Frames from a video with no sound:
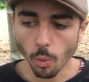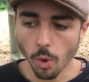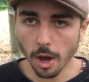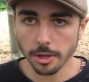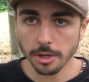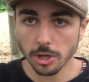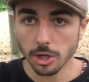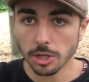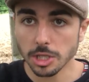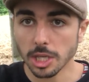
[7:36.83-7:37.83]
one
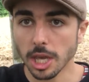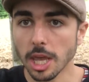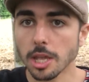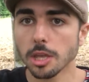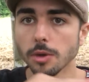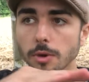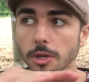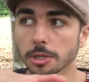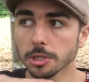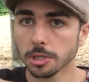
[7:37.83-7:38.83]

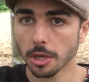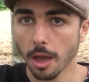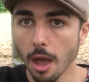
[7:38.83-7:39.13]
continuous